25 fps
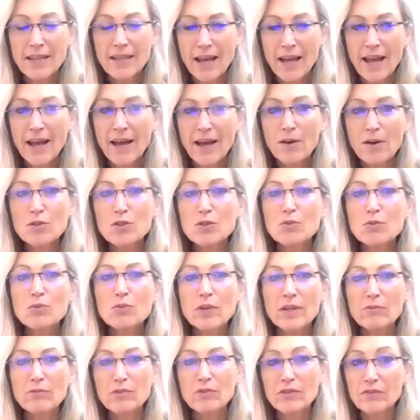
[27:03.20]
how do
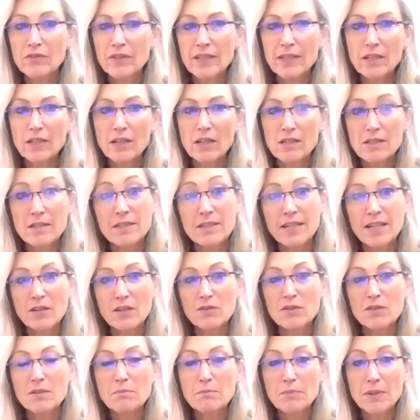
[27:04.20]
we reveal
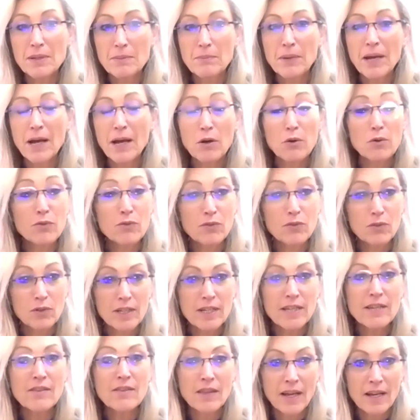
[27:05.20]
ourselves and be powerful
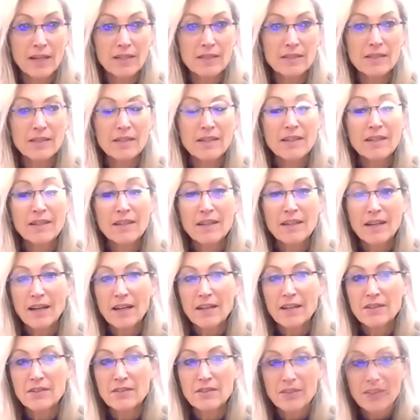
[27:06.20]
in that?
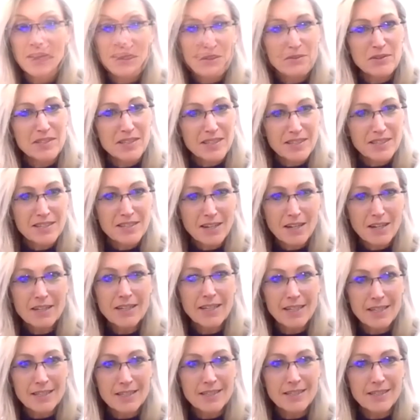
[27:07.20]
And there was this
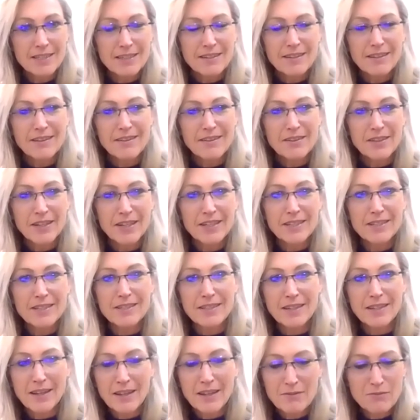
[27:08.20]
nugget that
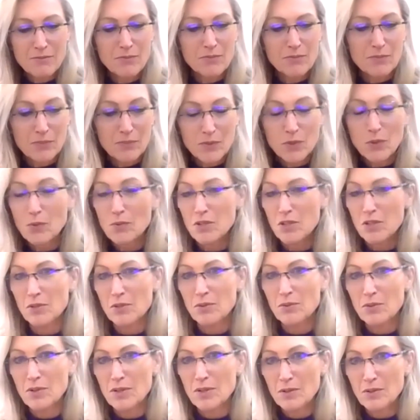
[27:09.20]
I talked
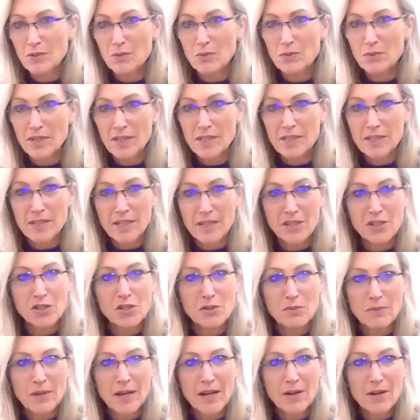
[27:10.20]
to an organization
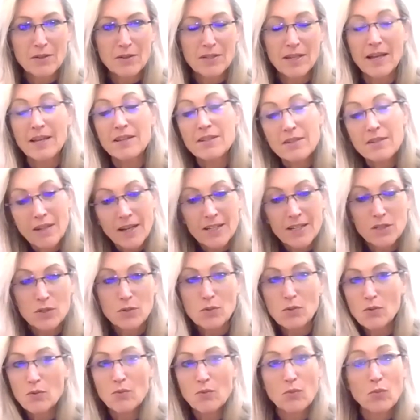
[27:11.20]
about, and I
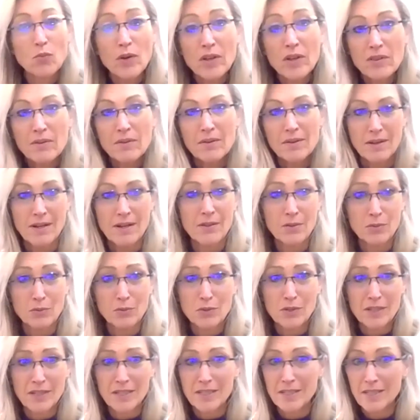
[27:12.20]
talk with other
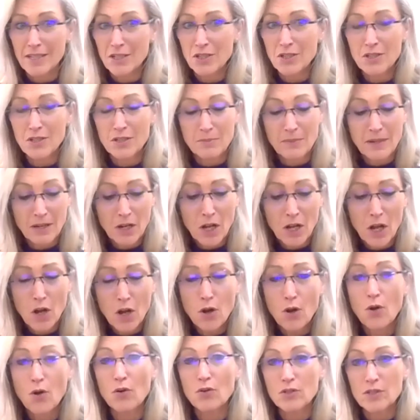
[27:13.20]
organizations about a
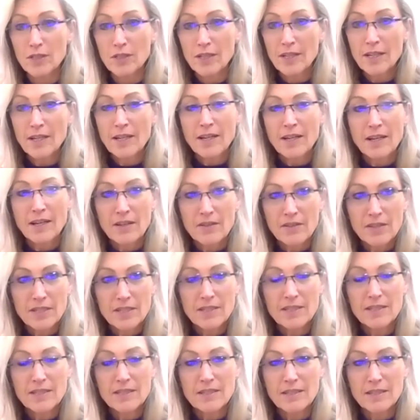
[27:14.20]
lot. And
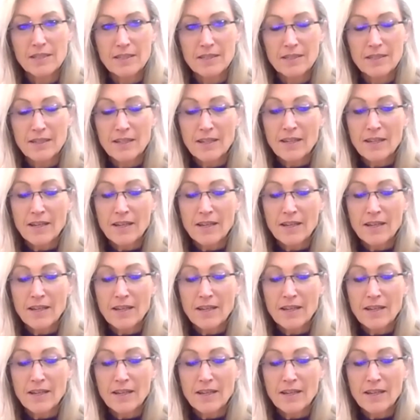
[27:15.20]
this is this